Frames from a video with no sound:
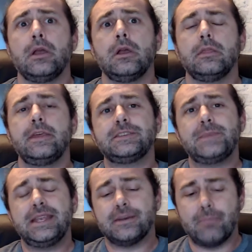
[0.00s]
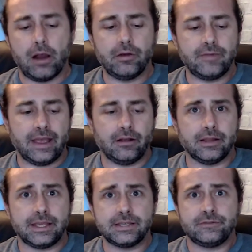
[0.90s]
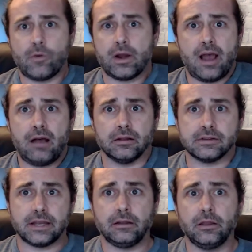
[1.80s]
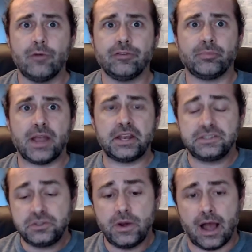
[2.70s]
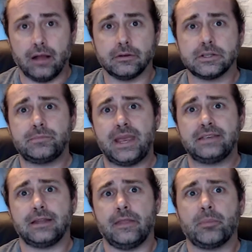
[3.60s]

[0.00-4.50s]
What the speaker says: This means a mug of ale is $4 and a loaf of bread is $2 based on the